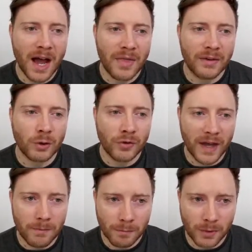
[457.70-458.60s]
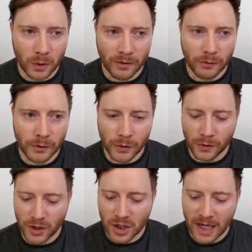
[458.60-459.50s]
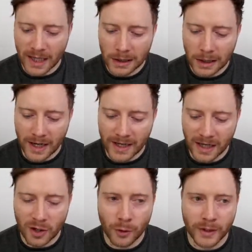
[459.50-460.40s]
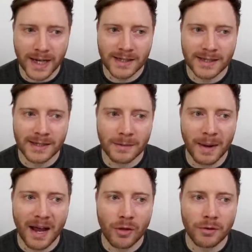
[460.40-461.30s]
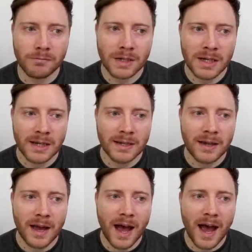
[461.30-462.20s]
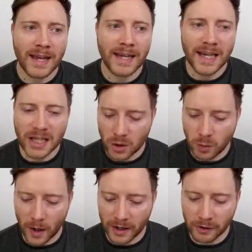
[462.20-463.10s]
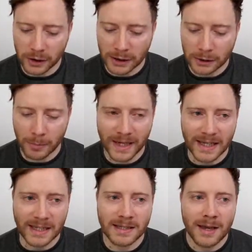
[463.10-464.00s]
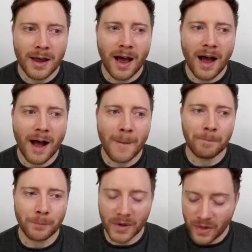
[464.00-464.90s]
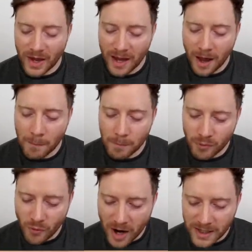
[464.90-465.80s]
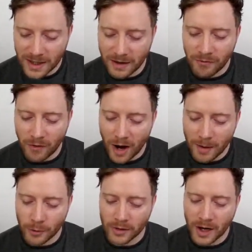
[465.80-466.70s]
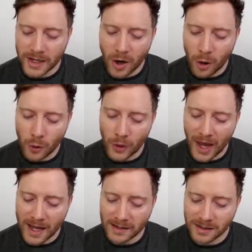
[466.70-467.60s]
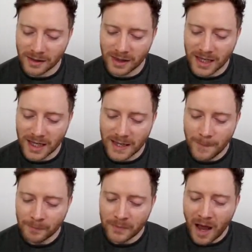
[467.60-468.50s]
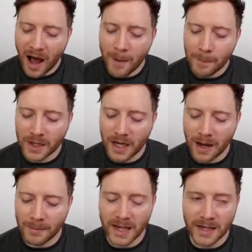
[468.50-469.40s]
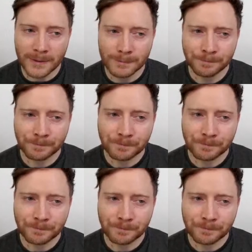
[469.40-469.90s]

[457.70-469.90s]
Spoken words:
they've got that beautiful sort of shell-like iridescence about them in each one of the little beads, but they are bright, they're vibrant. I know that the upcoming